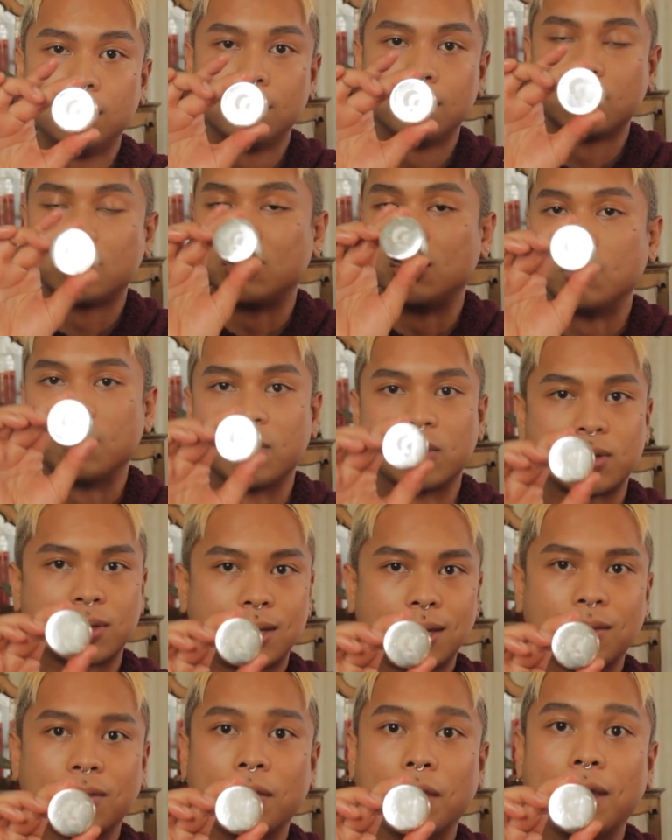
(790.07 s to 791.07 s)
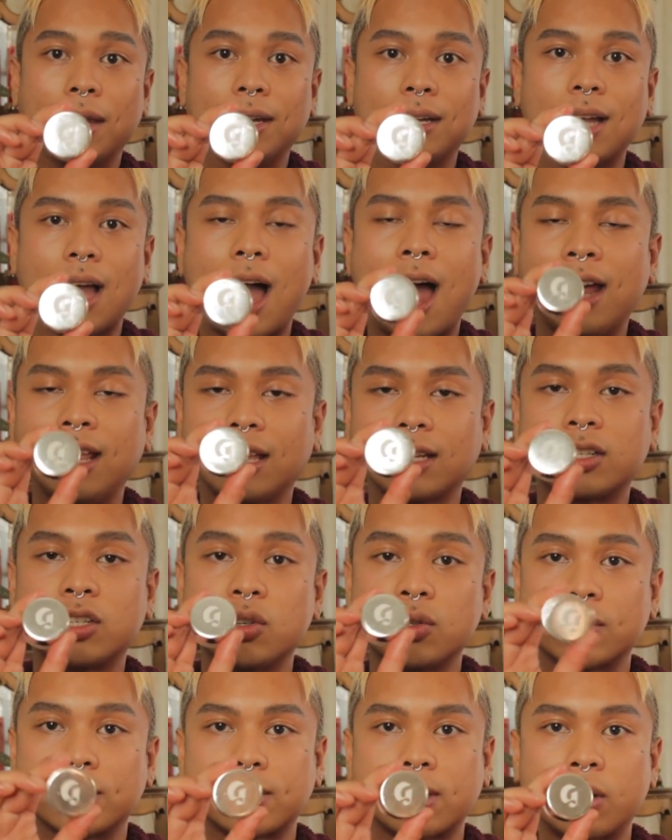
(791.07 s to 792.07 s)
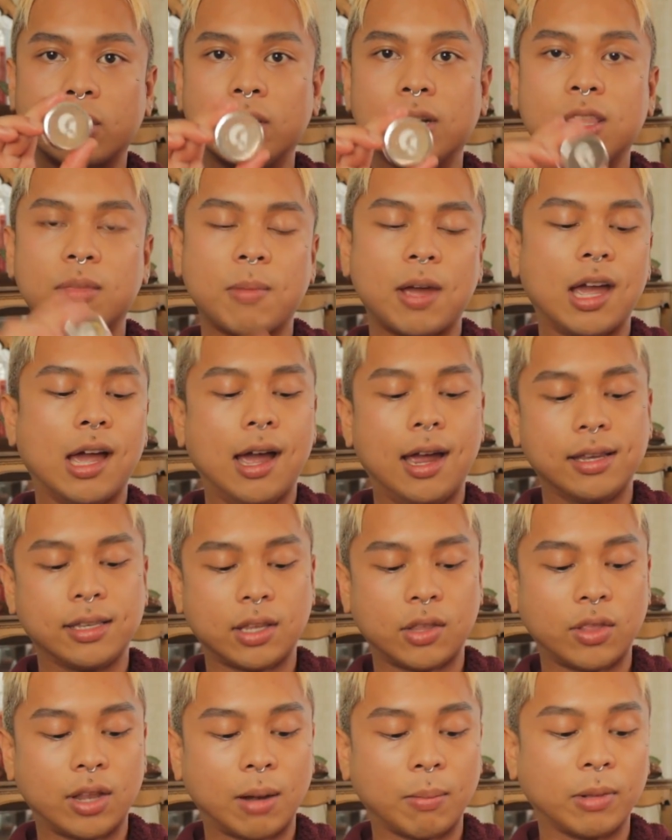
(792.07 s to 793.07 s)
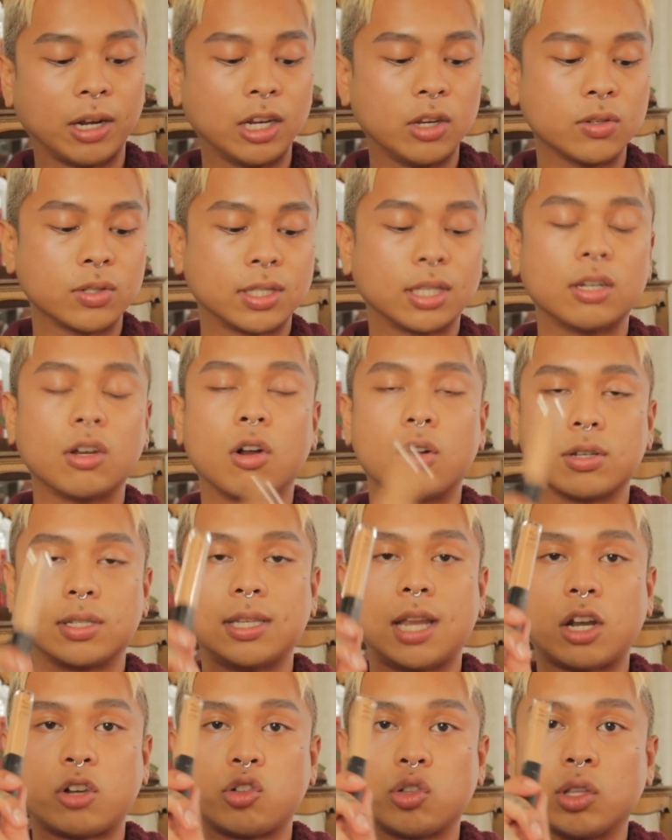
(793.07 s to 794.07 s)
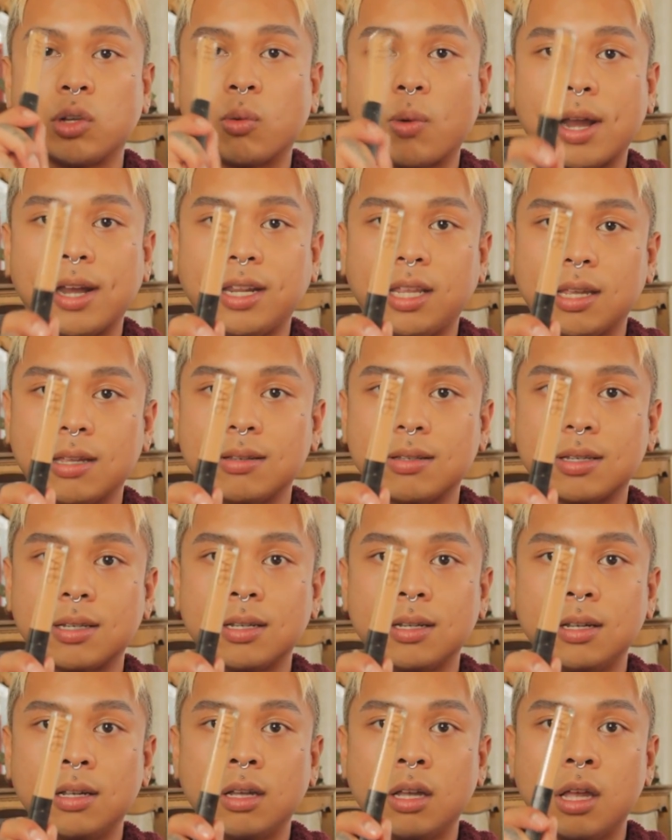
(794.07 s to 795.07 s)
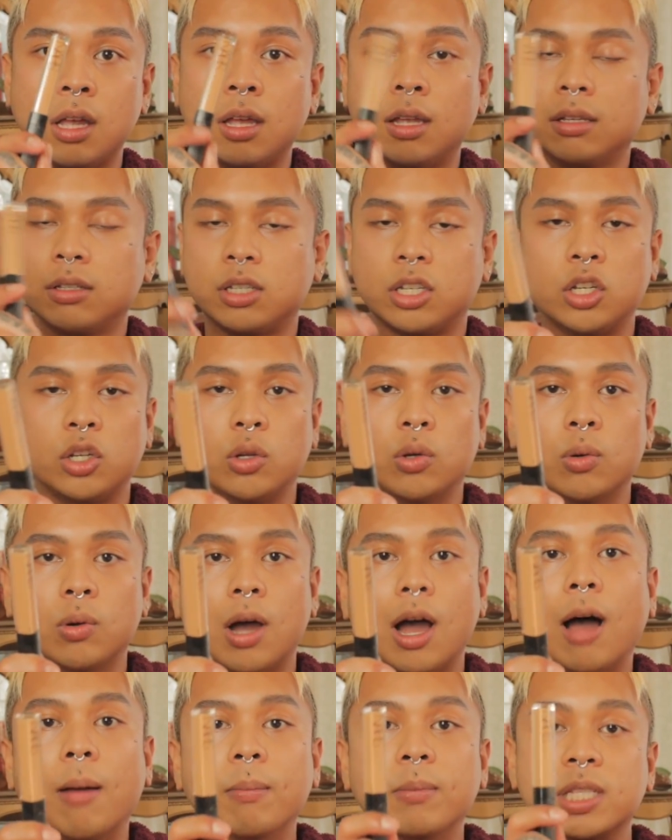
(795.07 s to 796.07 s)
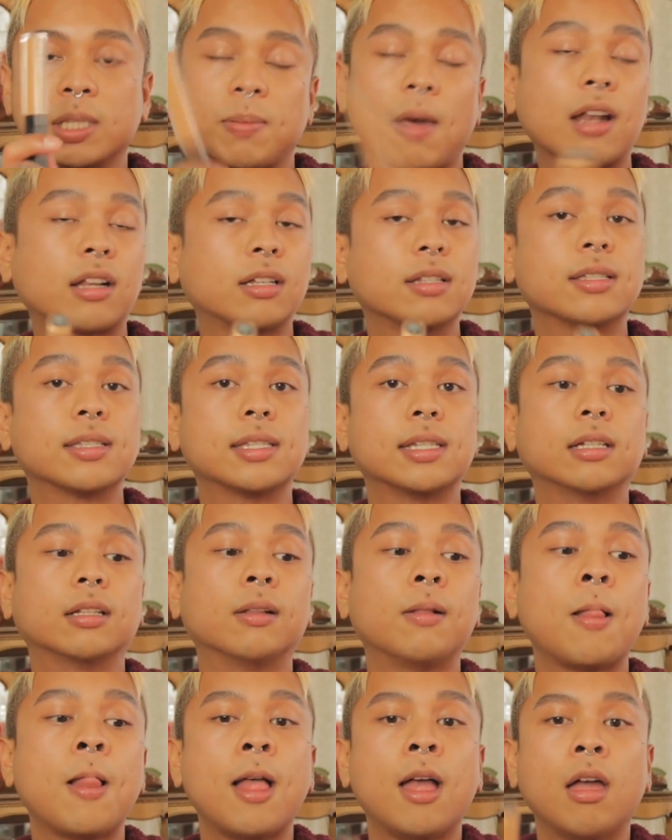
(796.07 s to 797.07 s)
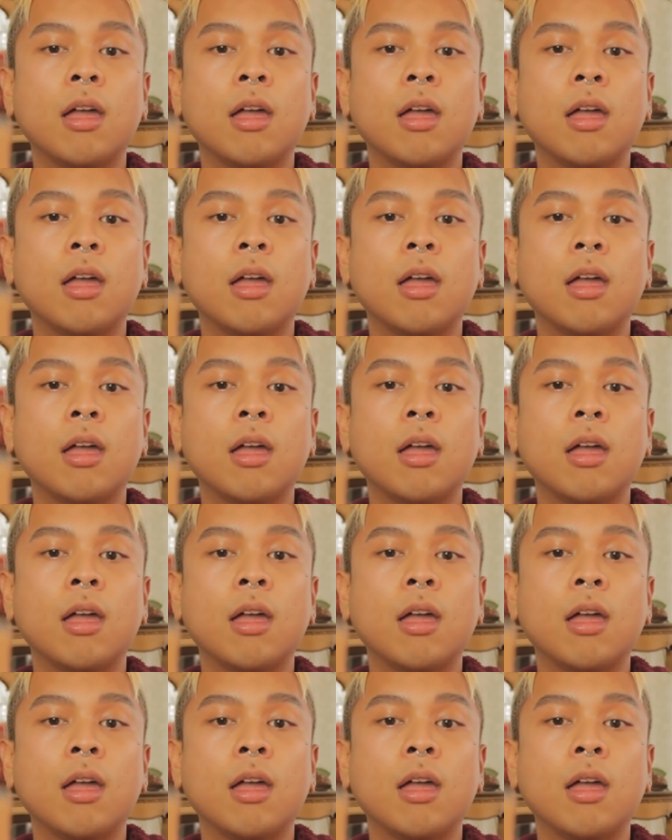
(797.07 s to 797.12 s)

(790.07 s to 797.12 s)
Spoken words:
Super skin-like. I like to use this underneath my eyes, and then I'm going to use the NARS Naturally Radiant to spot conceal.